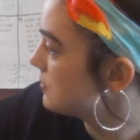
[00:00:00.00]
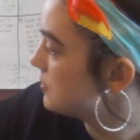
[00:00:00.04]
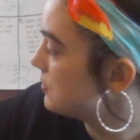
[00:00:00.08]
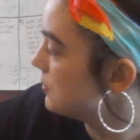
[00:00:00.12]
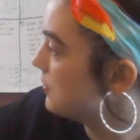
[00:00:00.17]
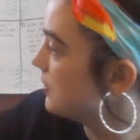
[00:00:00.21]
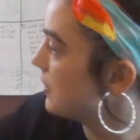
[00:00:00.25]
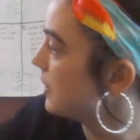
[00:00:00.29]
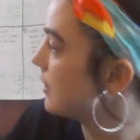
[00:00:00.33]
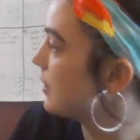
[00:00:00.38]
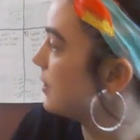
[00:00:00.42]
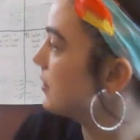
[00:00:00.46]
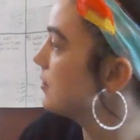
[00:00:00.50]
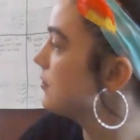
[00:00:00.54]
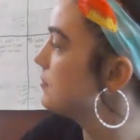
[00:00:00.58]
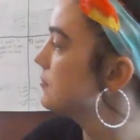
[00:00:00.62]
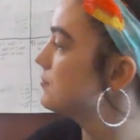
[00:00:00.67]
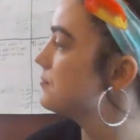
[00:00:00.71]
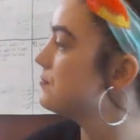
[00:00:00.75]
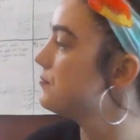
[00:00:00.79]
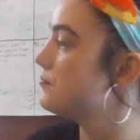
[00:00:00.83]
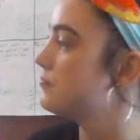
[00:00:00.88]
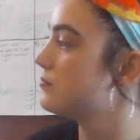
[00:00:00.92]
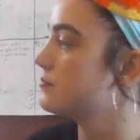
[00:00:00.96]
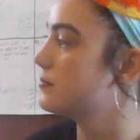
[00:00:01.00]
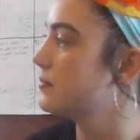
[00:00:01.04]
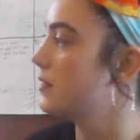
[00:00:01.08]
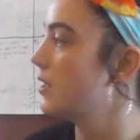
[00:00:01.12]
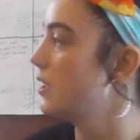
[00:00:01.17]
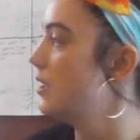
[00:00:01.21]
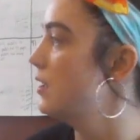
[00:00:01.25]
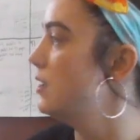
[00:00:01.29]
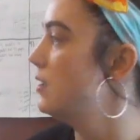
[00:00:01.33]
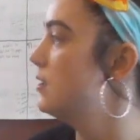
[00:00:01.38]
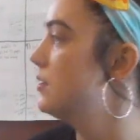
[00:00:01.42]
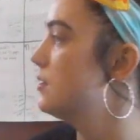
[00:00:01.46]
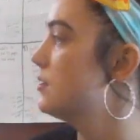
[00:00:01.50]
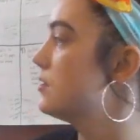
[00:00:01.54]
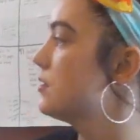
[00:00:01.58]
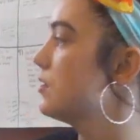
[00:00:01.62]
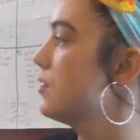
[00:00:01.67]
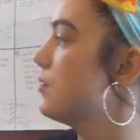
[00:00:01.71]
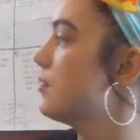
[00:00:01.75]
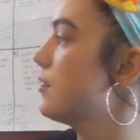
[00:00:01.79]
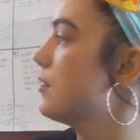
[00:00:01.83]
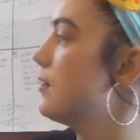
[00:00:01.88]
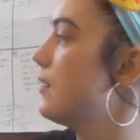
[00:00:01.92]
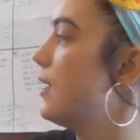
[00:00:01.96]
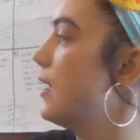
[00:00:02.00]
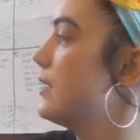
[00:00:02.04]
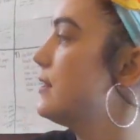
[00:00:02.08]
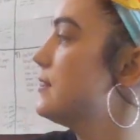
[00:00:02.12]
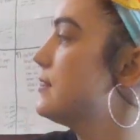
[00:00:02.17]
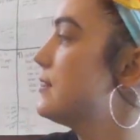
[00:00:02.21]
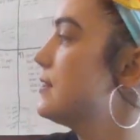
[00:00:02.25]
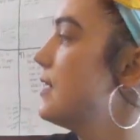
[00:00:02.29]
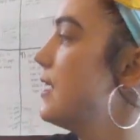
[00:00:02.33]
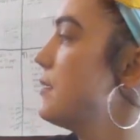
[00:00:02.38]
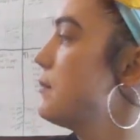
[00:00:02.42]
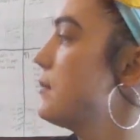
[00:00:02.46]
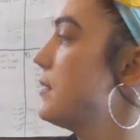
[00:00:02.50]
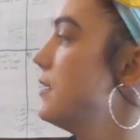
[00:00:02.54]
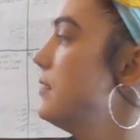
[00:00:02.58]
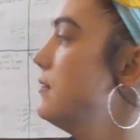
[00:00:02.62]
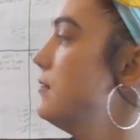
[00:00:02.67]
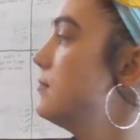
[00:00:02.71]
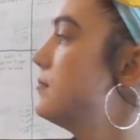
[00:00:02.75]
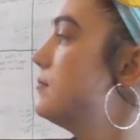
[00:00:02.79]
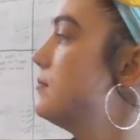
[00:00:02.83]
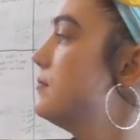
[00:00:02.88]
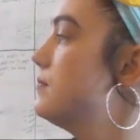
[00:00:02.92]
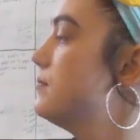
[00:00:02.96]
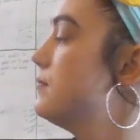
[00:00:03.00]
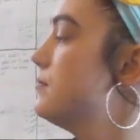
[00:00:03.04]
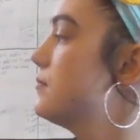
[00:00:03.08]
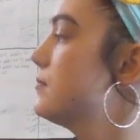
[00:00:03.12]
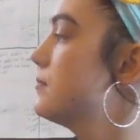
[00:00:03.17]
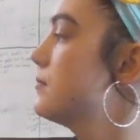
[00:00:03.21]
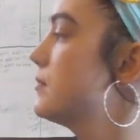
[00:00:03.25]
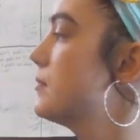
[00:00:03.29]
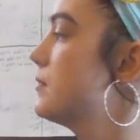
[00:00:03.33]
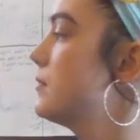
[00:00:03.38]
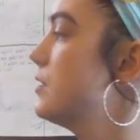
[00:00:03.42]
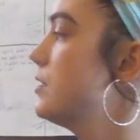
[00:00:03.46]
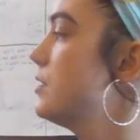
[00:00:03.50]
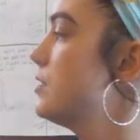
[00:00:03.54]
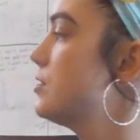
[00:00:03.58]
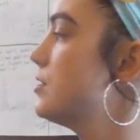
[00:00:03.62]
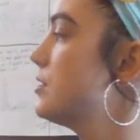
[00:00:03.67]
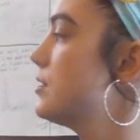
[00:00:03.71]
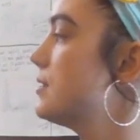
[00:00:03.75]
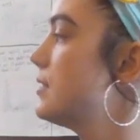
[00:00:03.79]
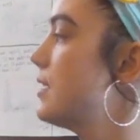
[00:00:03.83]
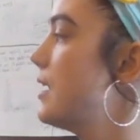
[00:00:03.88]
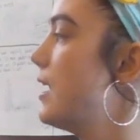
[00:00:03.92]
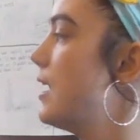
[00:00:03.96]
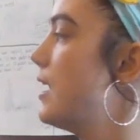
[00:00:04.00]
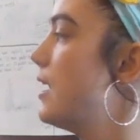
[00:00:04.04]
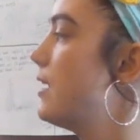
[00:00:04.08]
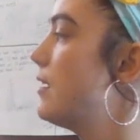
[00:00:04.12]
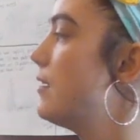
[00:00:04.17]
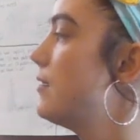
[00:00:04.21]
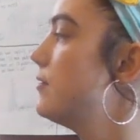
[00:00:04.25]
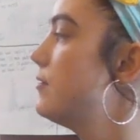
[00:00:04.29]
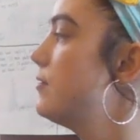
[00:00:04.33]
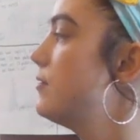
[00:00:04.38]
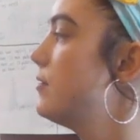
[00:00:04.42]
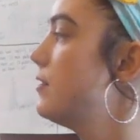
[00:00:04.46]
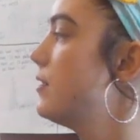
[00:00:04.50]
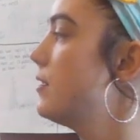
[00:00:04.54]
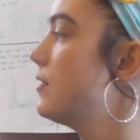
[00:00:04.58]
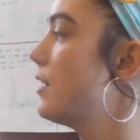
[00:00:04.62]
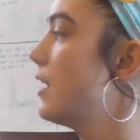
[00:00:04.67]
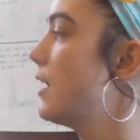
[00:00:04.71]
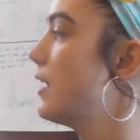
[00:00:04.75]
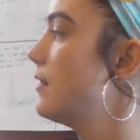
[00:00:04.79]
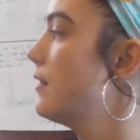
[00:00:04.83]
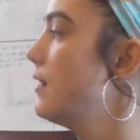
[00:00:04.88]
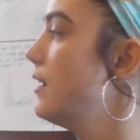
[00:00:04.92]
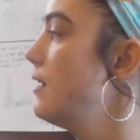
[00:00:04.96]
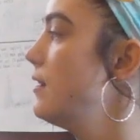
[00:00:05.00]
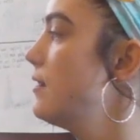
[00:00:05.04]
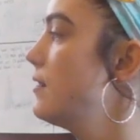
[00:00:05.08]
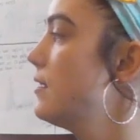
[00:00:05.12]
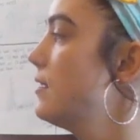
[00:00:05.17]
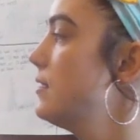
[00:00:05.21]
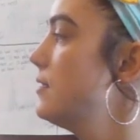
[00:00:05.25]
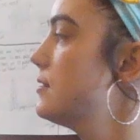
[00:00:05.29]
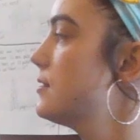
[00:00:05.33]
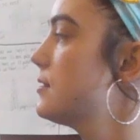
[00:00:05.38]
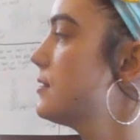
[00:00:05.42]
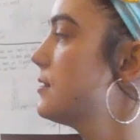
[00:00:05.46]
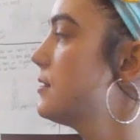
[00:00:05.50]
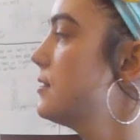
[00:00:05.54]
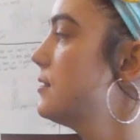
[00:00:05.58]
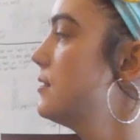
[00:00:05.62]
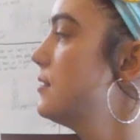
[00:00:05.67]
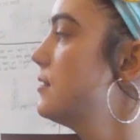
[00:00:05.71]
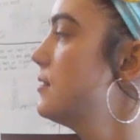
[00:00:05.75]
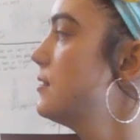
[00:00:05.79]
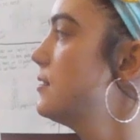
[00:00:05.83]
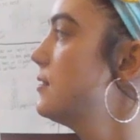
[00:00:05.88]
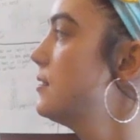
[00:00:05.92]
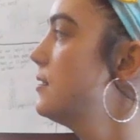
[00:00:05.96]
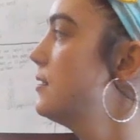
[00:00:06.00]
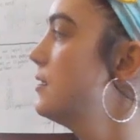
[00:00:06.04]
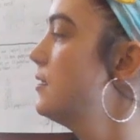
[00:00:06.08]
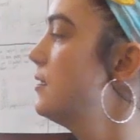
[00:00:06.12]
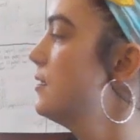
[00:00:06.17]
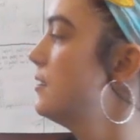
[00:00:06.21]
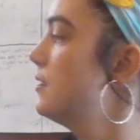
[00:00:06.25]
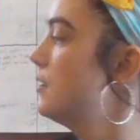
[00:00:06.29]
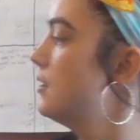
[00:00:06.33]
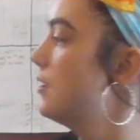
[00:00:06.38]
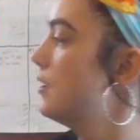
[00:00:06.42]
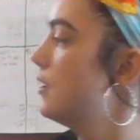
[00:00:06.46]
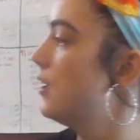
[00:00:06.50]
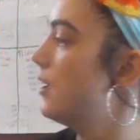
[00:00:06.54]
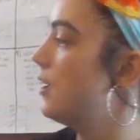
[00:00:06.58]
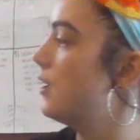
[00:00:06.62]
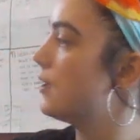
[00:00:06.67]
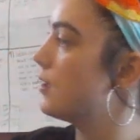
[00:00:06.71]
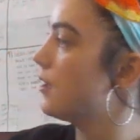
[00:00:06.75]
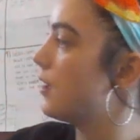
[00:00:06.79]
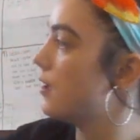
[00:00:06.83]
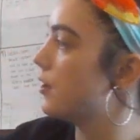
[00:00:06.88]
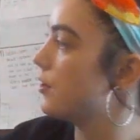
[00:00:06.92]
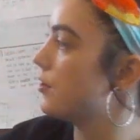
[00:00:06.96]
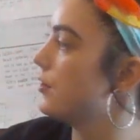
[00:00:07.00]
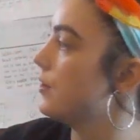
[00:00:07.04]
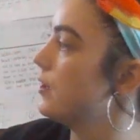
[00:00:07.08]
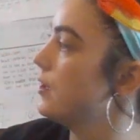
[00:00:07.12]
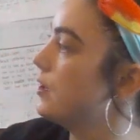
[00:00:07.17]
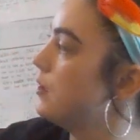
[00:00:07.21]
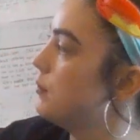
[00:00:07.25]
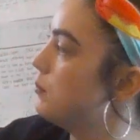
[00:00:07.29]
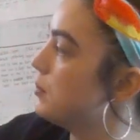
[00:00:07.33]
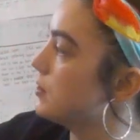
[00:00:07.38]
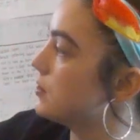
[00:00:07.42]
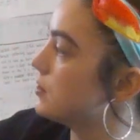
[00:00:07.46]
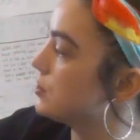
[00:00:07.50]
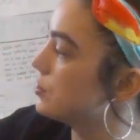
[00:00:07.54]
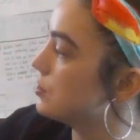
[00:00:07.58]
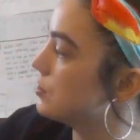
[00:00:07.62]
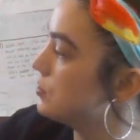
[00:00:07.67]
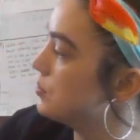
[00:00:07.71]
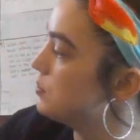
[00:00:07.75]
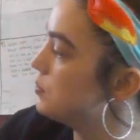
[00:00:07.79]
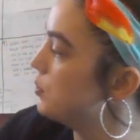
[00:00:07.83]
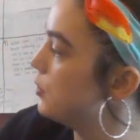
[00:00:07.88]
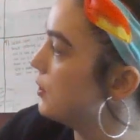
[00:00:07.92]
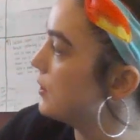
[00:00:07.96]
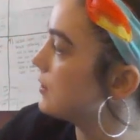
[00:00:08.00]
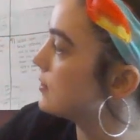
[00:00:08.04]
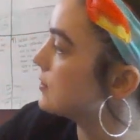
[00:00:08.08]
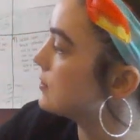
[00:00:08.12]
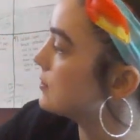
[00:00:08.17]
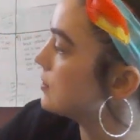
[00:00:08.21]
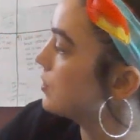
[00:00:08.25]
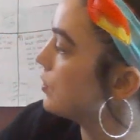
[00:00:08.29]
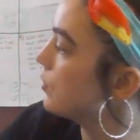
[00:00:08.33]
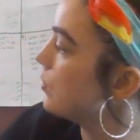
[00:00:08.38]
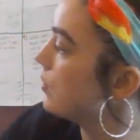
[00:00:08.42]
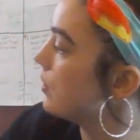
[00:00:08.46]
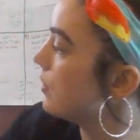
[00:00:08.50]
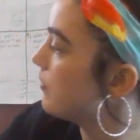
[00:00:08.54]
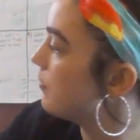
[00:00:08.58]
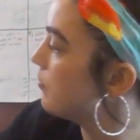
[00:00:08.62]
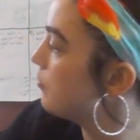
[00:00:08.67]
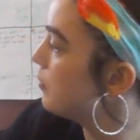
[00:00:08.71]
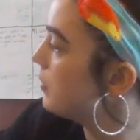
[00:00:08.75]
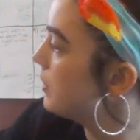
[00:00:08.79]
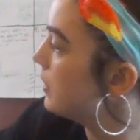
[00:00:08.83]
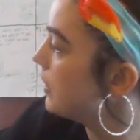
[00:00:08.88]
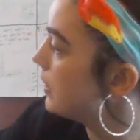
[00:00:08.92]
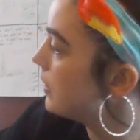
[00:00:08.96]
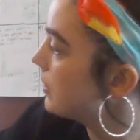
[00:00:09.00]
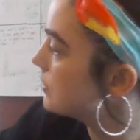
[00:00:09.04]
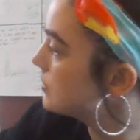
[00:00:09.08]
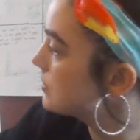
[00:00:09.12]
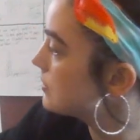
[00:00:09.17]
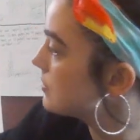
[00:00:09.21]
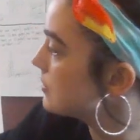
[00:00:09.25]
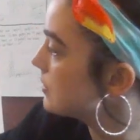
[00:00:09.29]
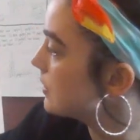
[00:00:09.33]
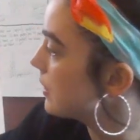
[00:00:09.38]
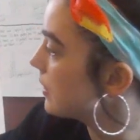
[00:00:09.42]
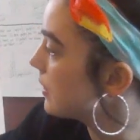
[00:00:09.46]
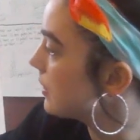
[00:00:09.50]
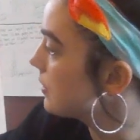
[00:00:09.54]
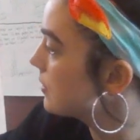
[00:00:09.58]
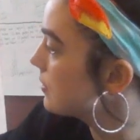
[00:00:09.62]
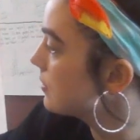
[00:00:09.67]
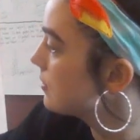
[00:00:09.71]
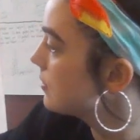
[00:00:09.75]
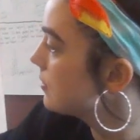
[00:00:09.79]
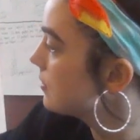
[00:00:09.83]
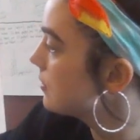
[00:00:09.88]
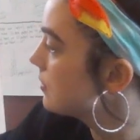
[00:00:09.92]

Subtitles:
to here. So the line segment, you'll just have a line like this, and under it you'll put the 2 points. So we'll have BC.